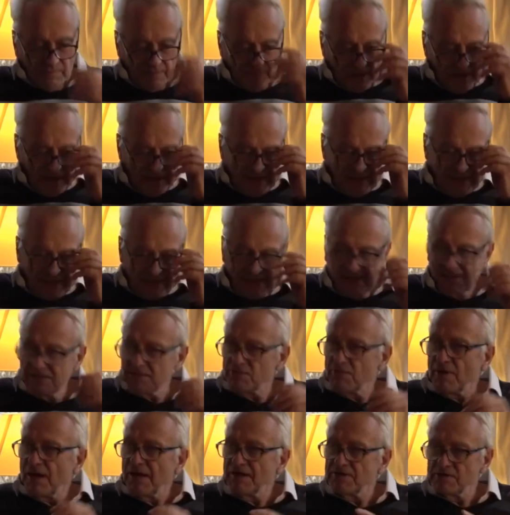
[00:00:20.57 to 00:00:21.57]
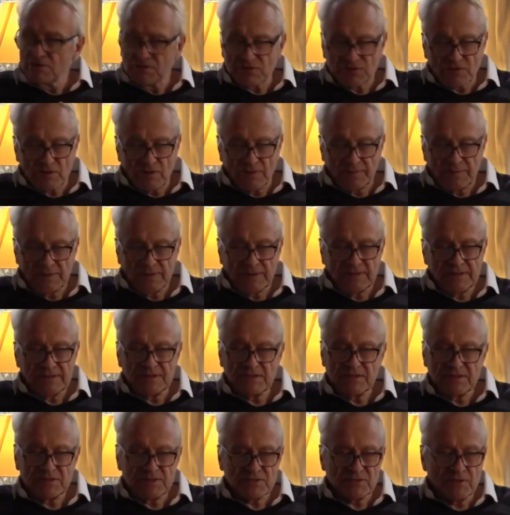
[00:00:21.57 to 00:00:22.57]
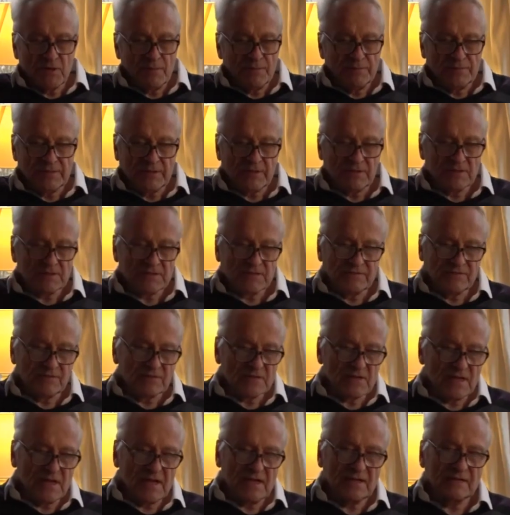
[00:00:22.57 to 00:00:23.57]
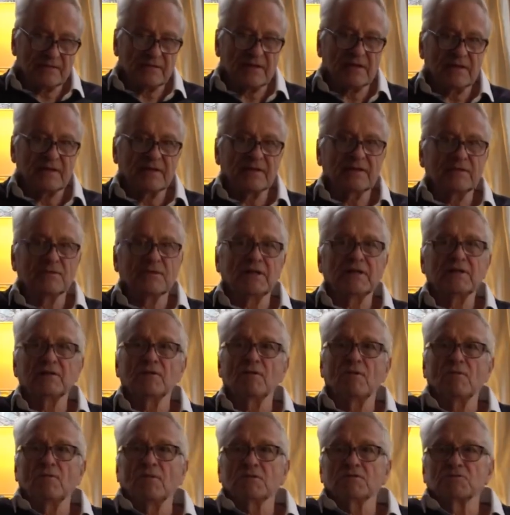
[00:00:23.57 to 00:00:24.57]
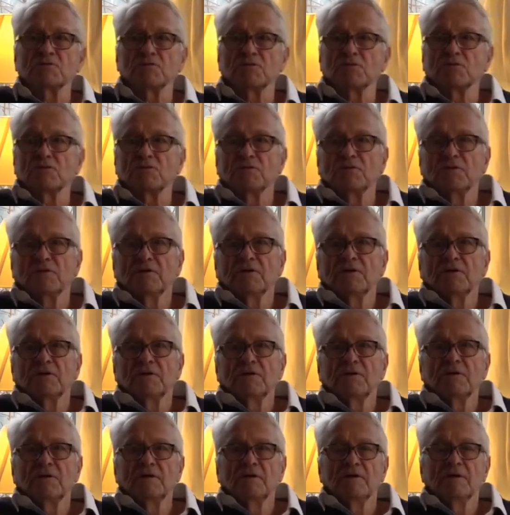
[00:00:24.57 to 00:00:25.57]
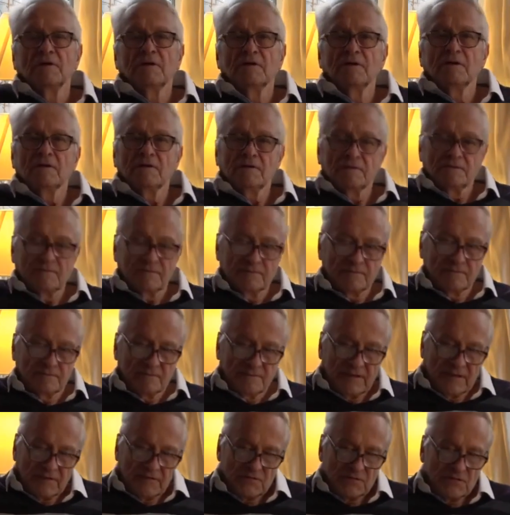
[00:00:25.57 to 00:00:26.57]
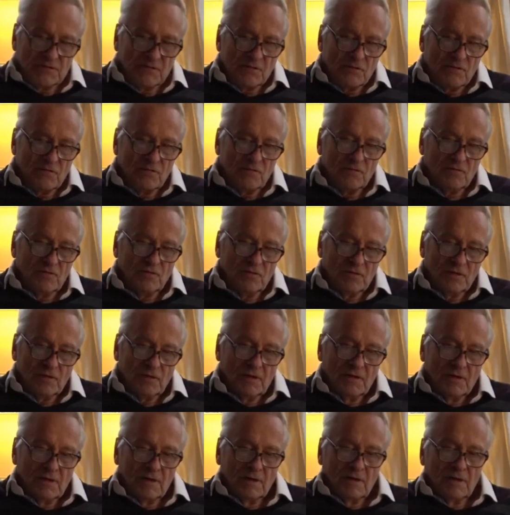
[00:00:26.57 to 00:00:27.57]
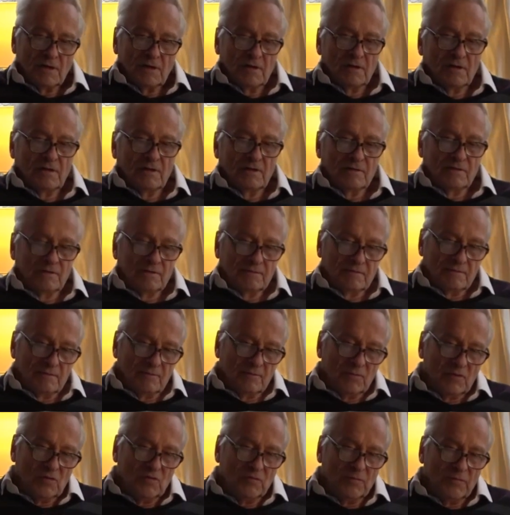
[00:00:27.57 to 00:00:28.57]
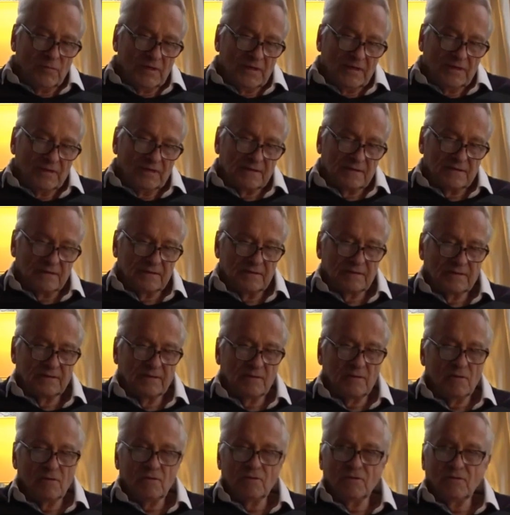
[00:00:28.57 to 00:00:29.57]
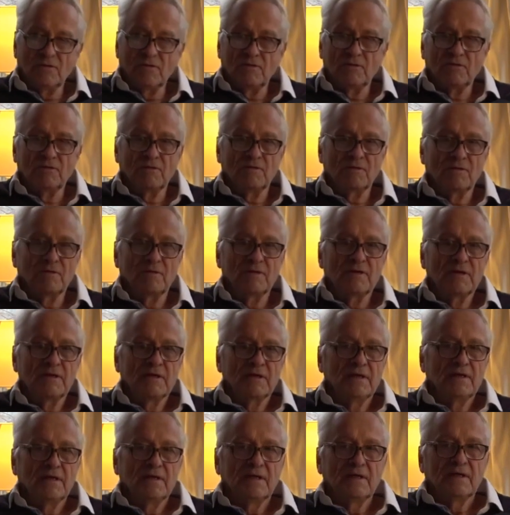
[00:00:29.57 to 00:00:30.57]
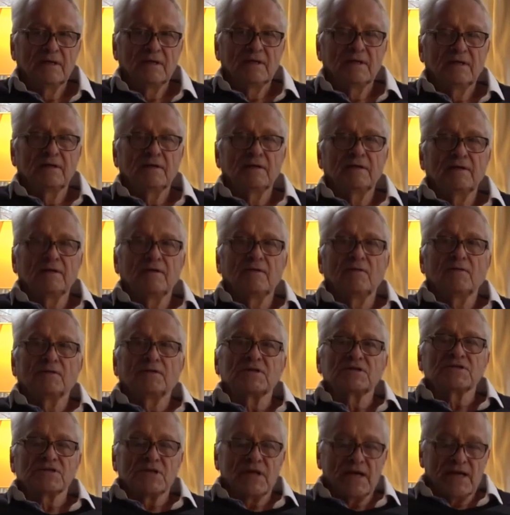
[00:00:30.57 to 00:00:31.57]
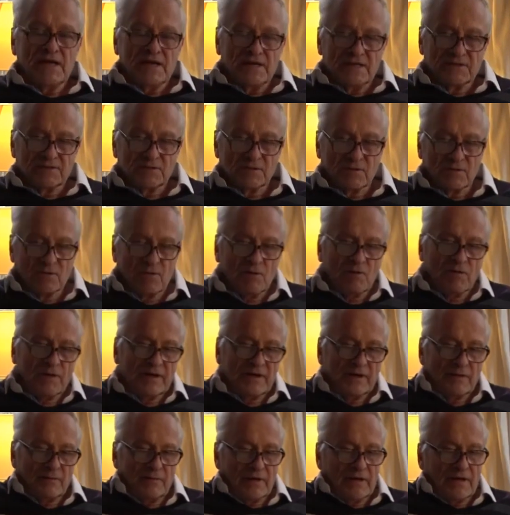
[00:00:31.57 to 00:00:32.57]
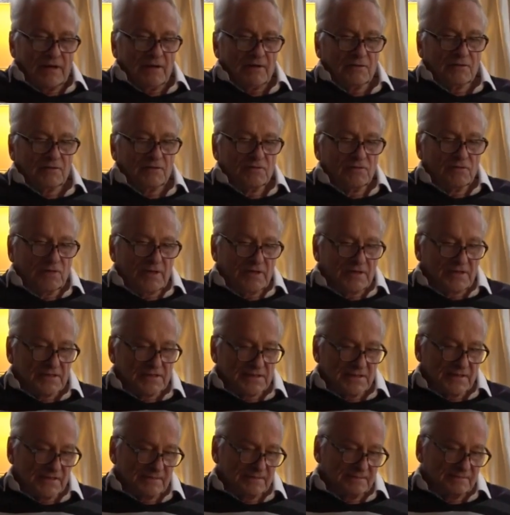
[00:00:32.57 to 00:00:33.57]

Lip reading: And he didn't try to stop it. It just stopped because he was laying there and didn't know what to do. There was no movement, no desire to go anywhere or do anything.